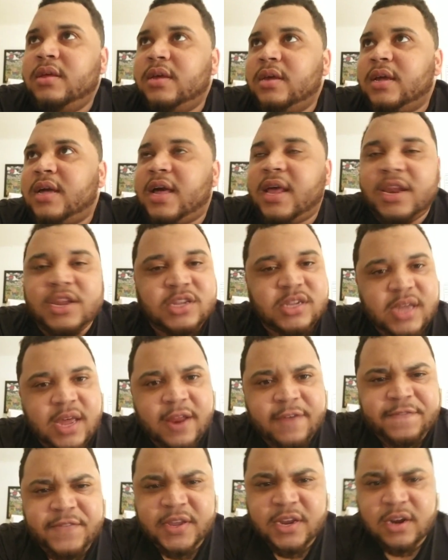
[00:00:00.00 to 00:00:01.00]
kind of just
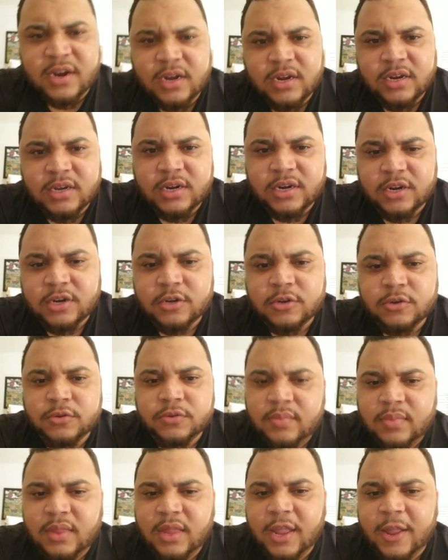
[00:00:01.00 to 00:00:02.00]
gotta figure it out on their
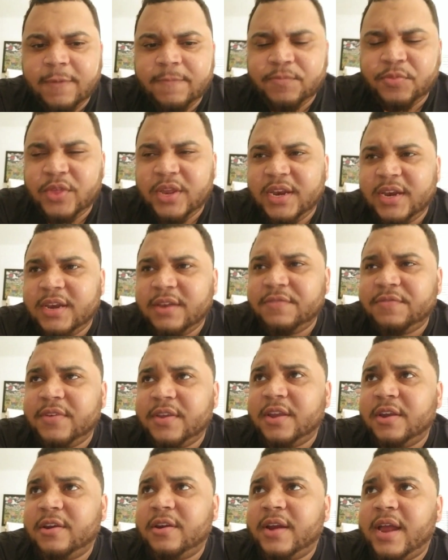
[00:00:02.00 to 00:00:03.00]
own. They need to
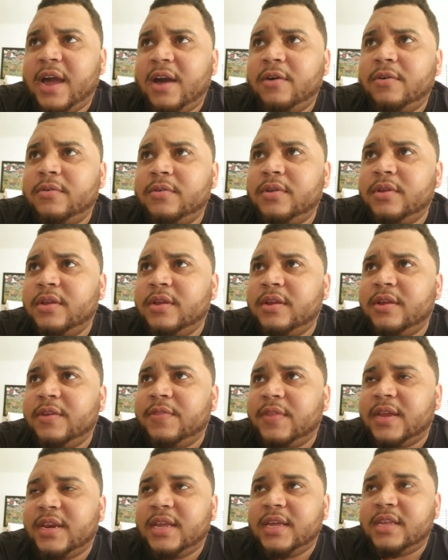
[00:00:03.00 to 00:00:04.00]
figure it out.
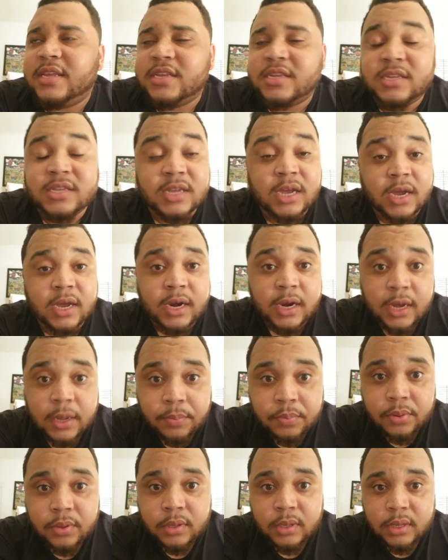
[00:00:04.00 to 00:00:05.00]
They need to suck it
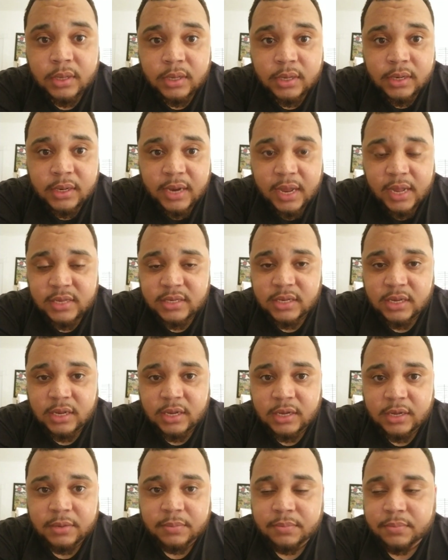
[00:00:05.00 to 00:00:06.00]
up. That's
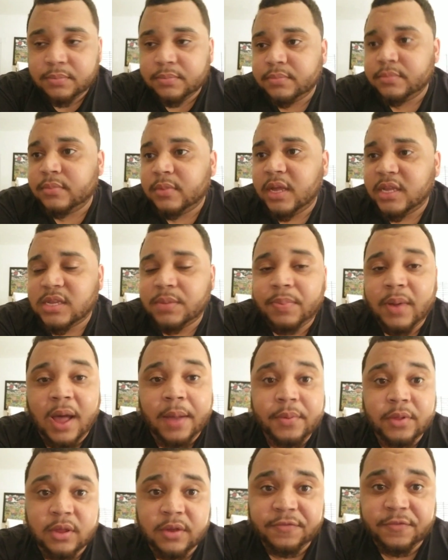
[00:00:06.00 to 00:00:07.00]
a
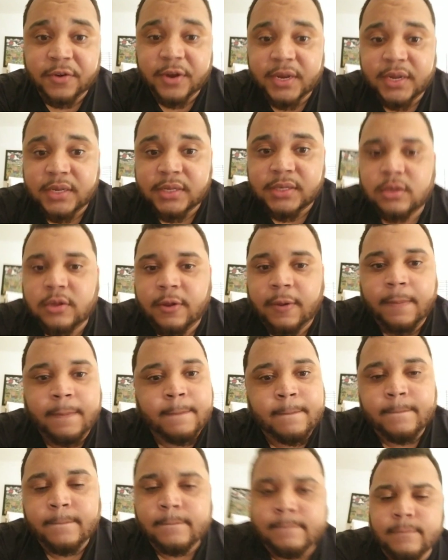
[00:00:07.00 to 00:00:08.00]
popular phrase.
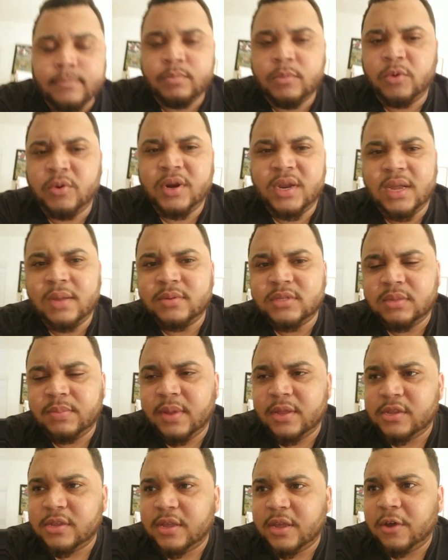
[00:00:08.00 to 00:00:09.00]
But when it comes to
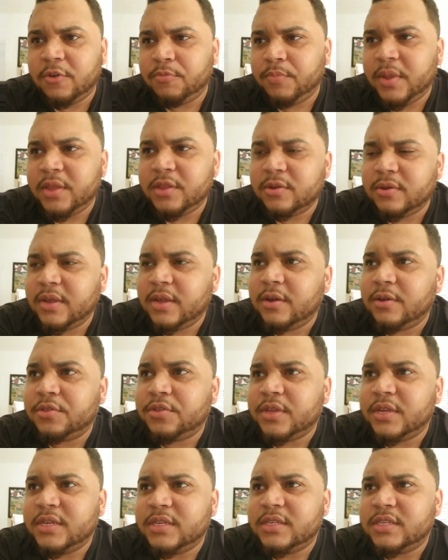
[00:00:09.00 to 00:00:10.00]
mental health
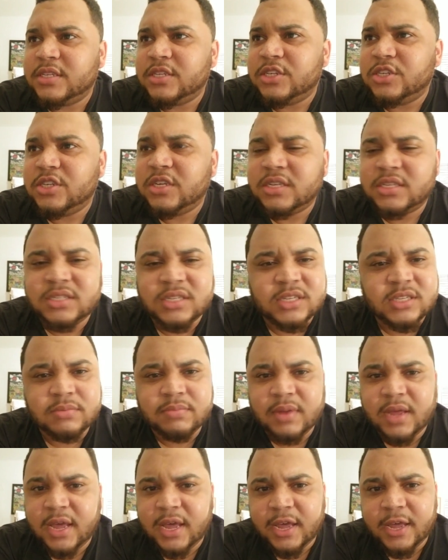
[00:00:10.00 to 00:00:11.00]
is just as
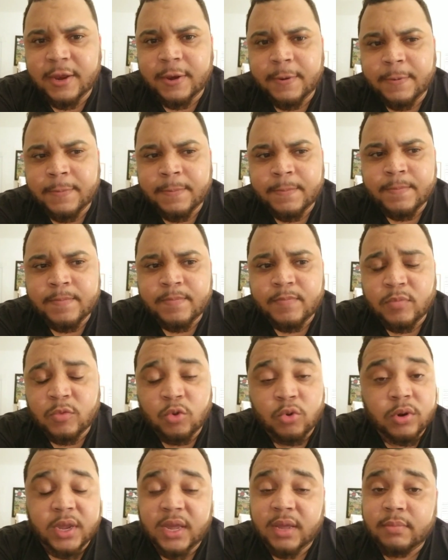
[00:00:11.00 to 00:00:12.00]
bad
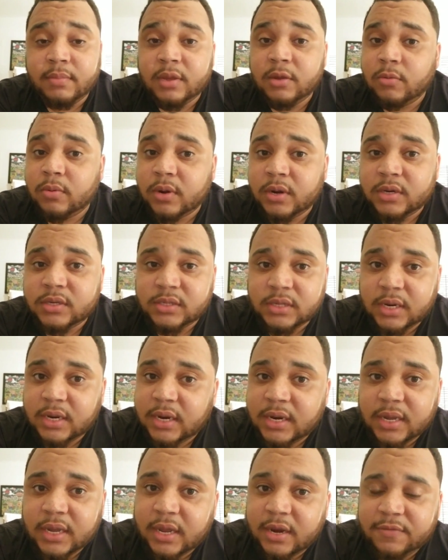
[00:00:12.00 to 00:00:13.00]
or can be worse than
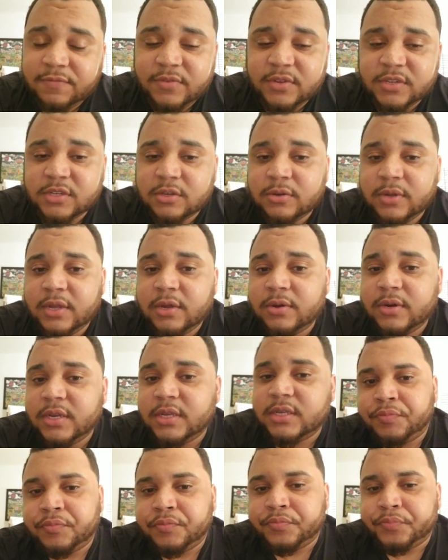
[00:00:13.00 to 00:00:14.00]
any kind of physical illness.